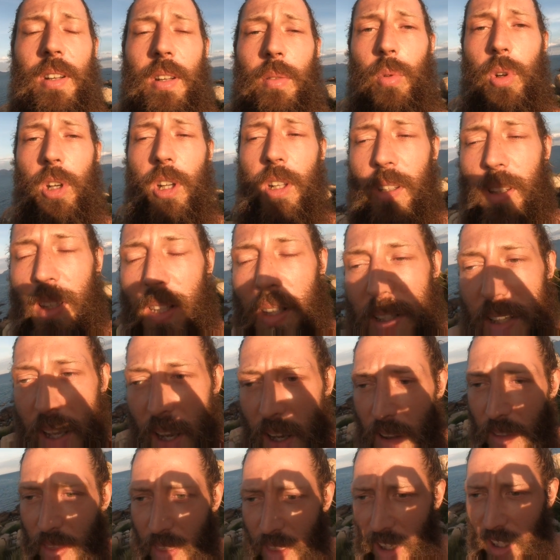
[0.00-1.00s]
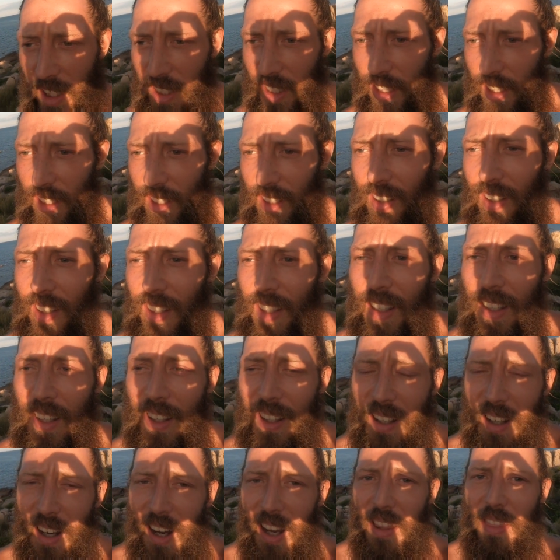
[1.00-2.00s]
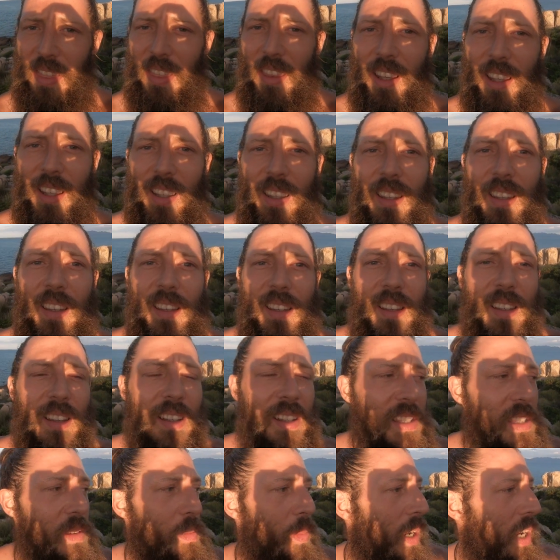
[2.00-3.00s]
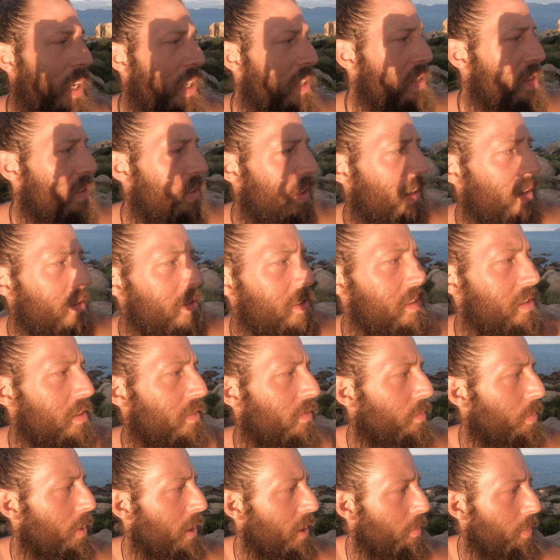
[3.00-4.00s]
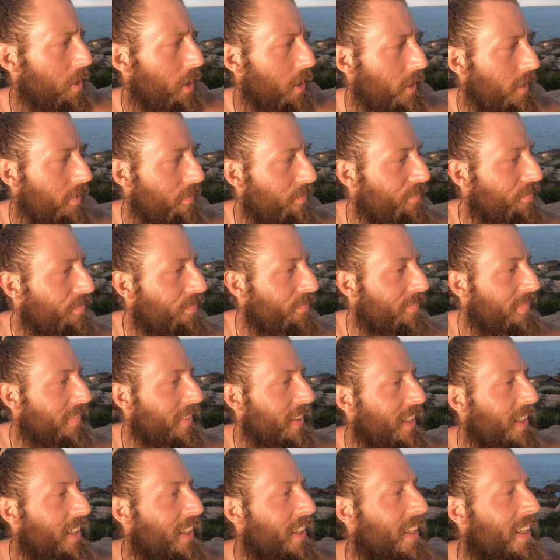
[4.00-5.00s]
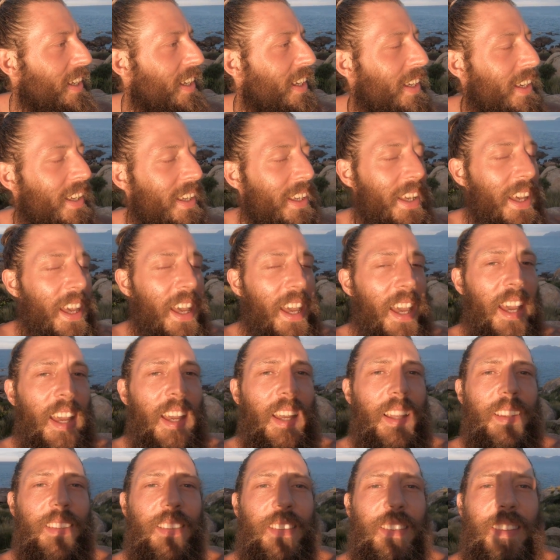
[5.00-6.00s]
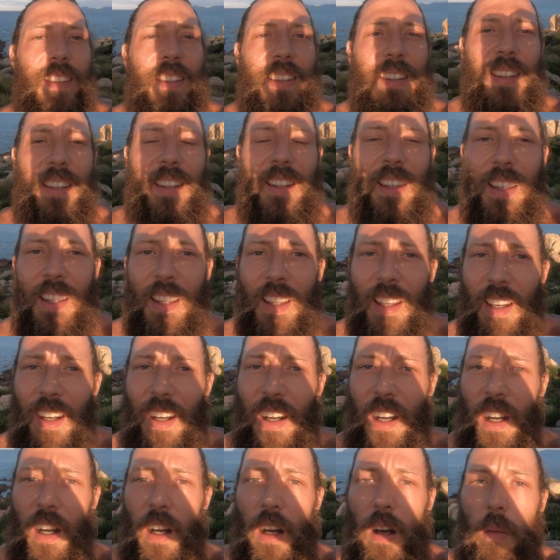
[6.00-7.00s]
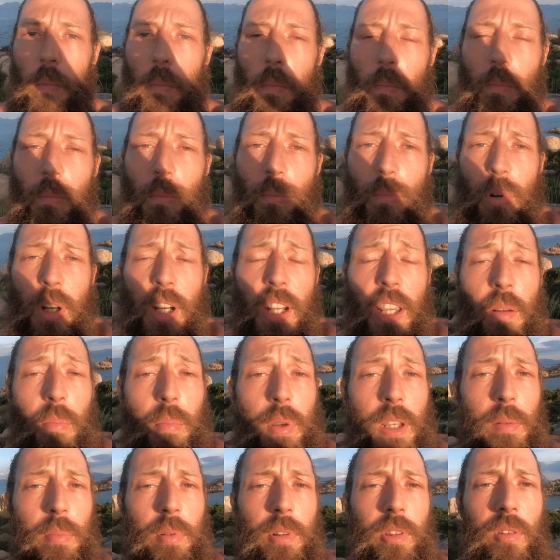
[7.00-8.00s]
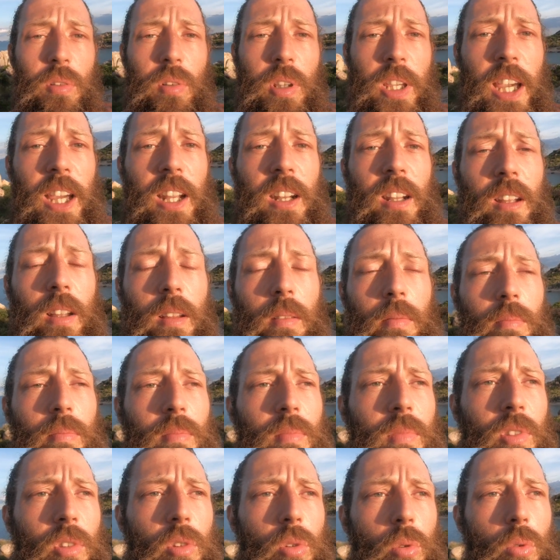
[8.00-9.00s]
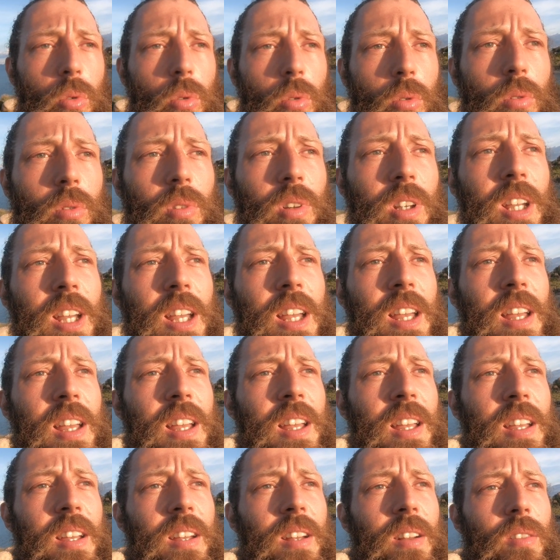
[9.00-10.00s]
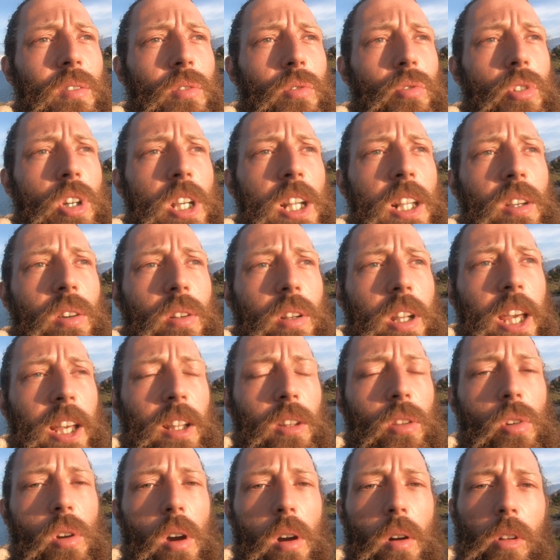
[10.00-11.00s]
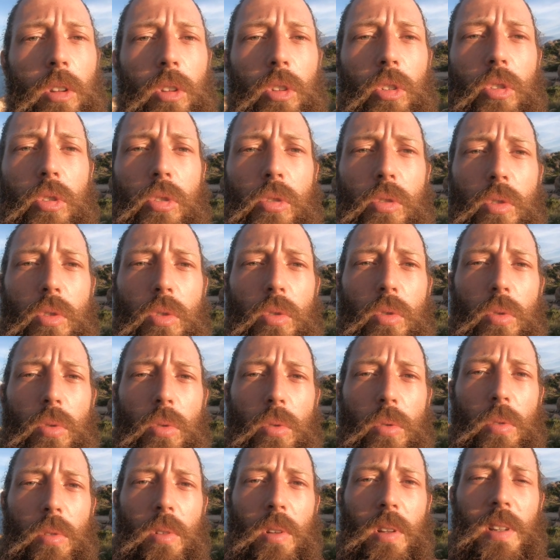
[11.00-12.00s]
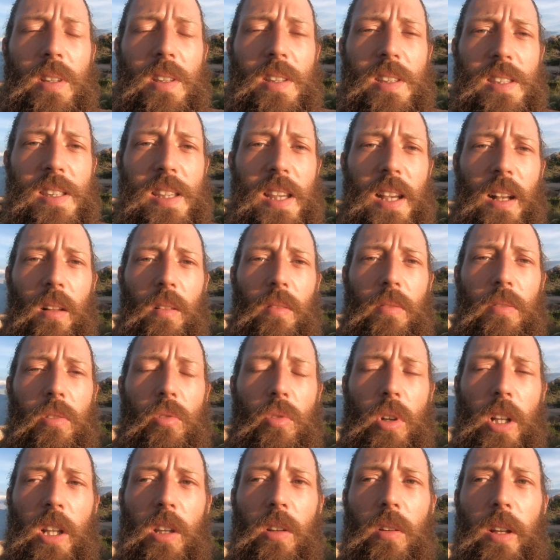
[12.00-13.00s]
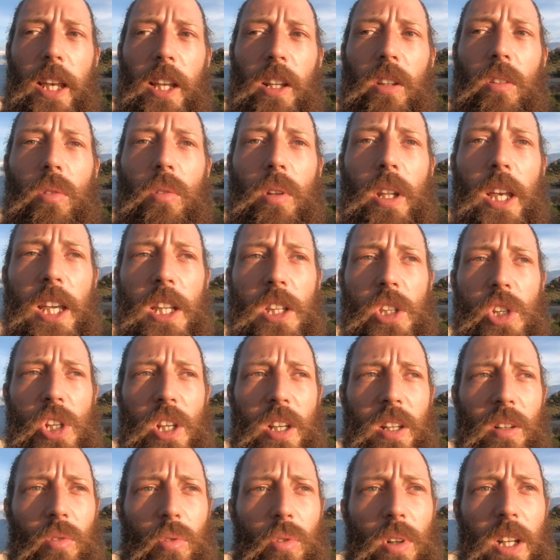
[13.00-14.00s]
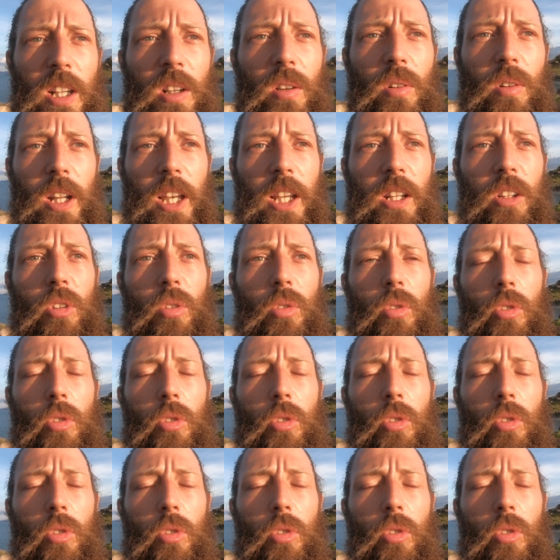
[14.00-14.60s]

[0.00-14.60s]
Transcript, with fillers: in the world that's I thinking, I think inspires thousands of people and um, bringing people together to reconnect to our true selves, reconnect to nature and reconnect to